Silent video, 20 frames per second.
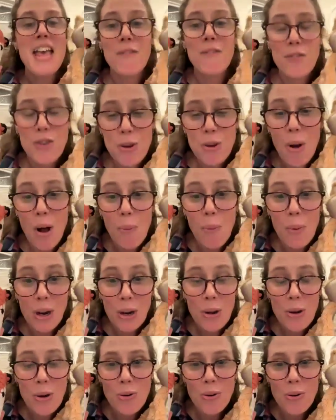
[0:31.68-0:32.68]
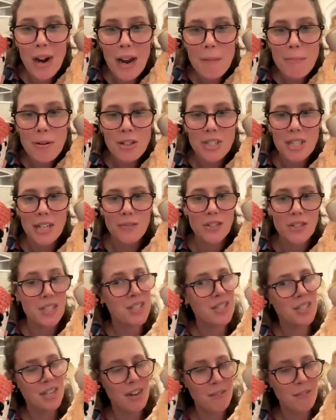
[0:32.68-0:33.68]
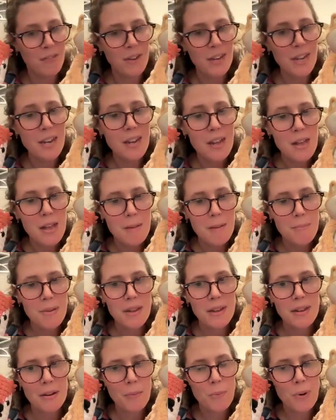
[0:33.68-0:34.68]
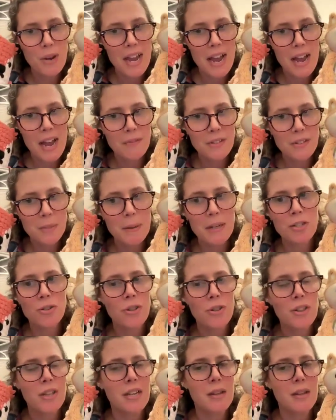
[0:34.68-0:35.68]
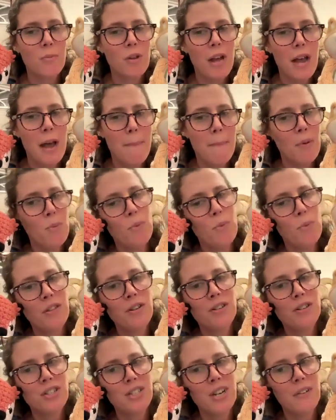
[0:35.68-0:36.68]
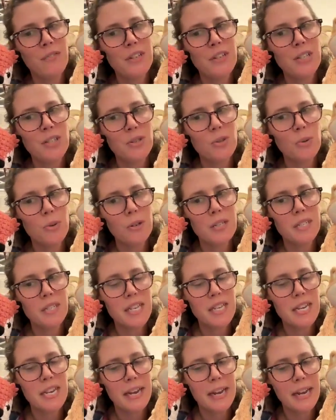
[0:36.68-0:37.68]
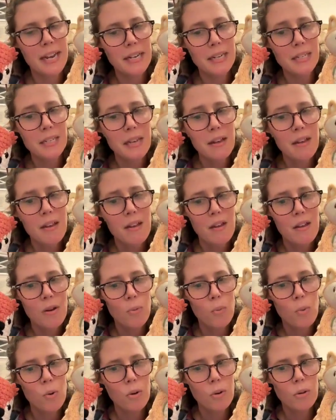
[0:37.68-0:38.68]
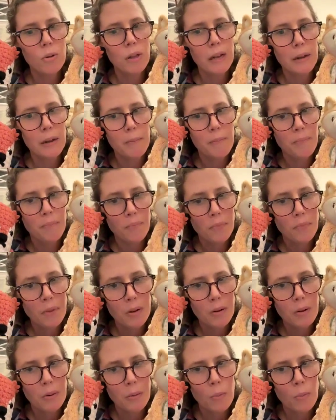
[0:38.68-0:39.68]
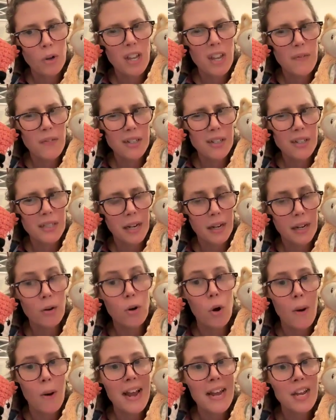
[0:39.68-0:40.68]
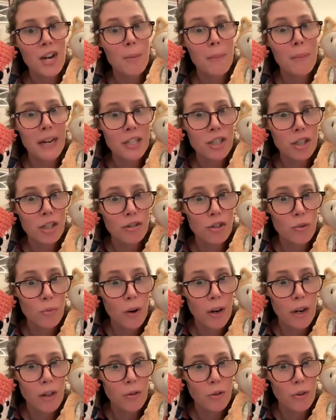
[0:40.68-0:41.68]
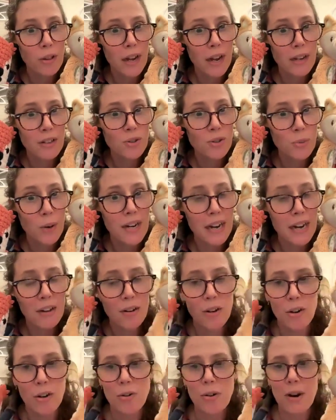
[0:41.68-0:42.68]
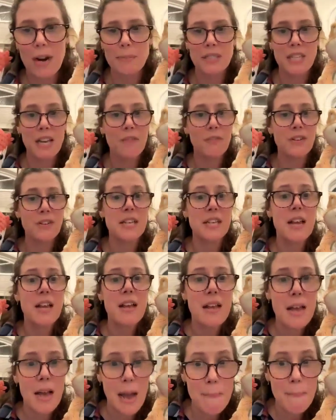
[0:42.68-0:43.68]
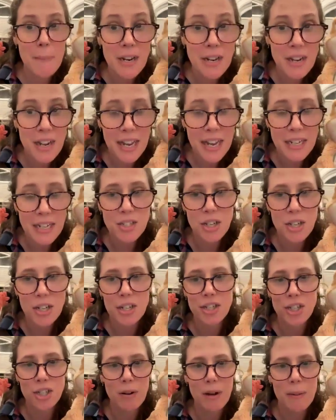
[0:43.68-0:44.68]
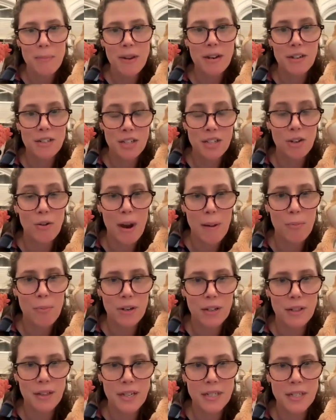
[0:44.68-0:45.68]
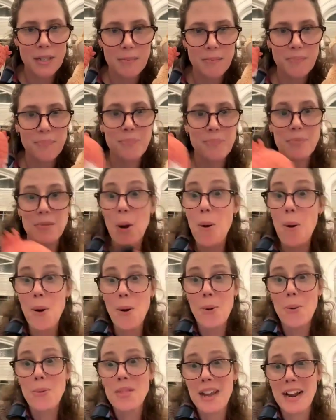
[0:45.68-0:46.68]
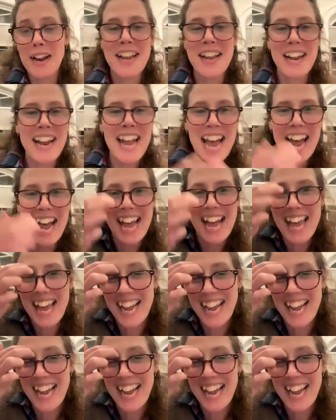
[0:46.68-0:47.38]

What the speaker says: If you all want to go grab yourselves a stuffy, we have a special thing that will happen with your stuffies towards the end. We'll give you a second. Oh, I hear my children running through the house right now to go grab stuffies. I bet you a head's going to show up here to grab one of these. Oh, they.